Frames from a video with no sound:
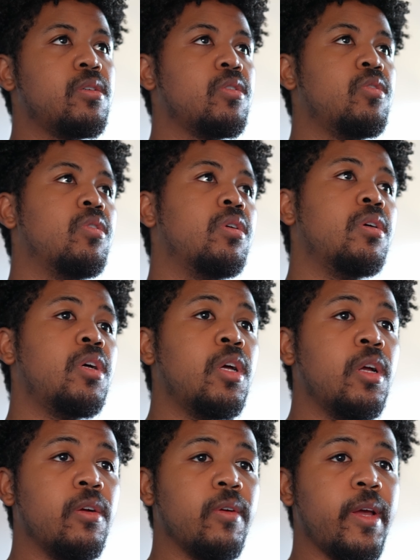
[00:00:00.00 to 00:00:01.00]
Cool,
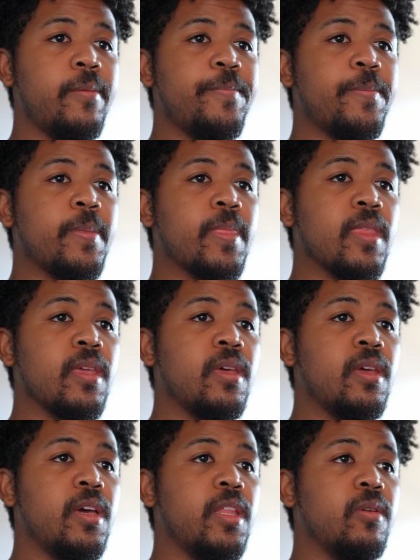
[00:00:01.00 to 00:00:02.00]
right?
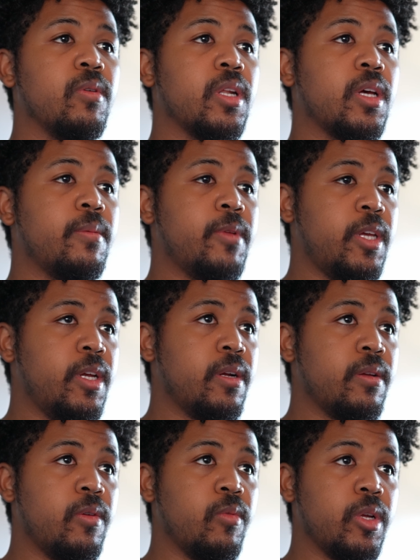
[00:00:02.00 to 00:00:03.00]
And then we're going to come in
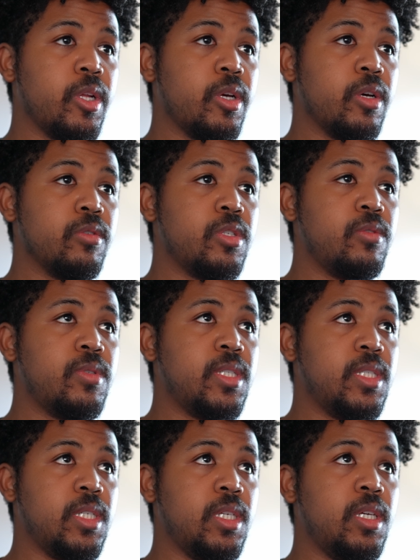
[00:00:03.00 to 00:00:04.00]
here, and we're going to go to
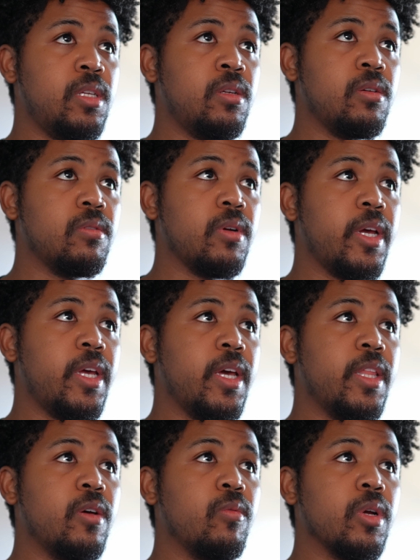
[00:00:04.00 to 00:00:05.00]
scene, right?
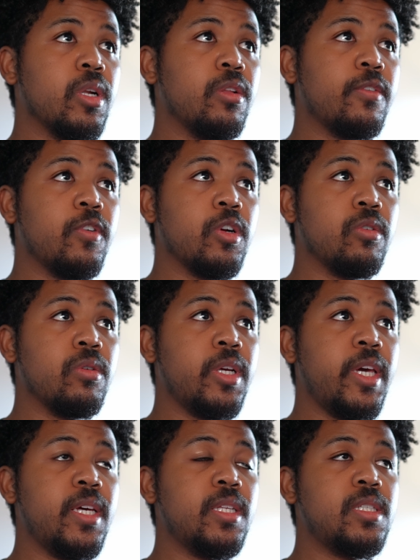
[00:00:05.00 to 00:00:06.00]
And then we're going to look for
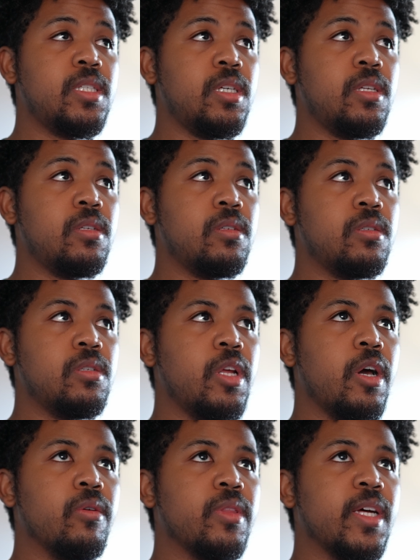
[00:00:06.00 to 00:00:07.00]
create scene.
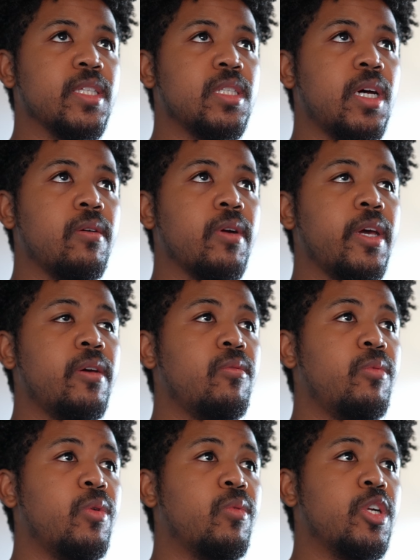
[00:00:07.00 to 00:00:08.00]
No, that's not right.
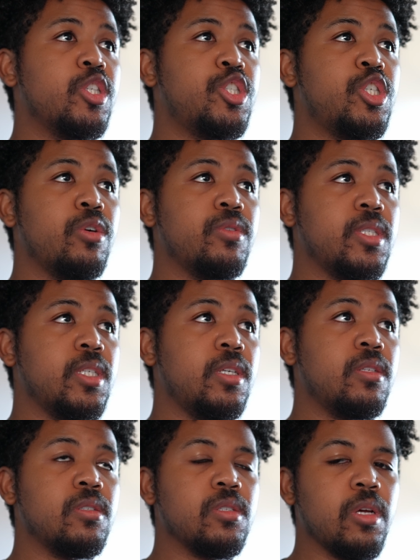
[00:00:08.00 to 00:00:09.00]
We want show
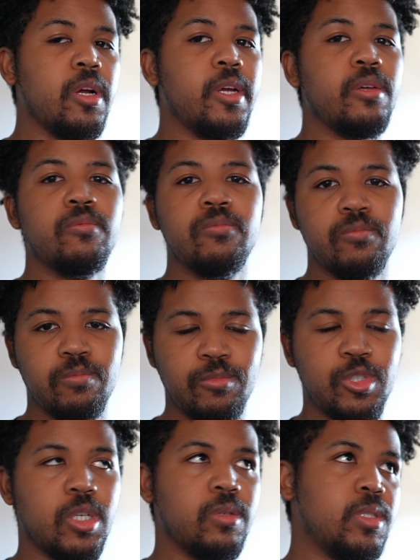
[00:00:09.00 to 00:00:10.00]
scene. Sorry,
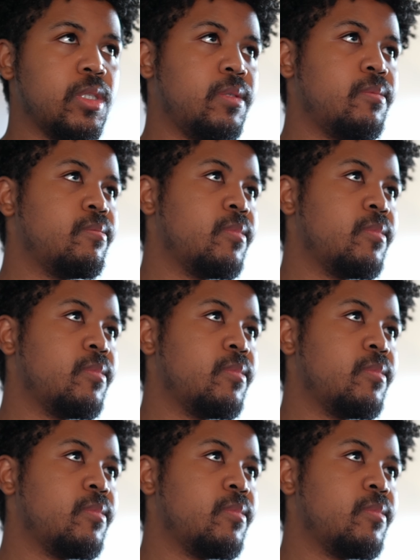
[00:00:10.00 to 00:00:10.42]
show scene.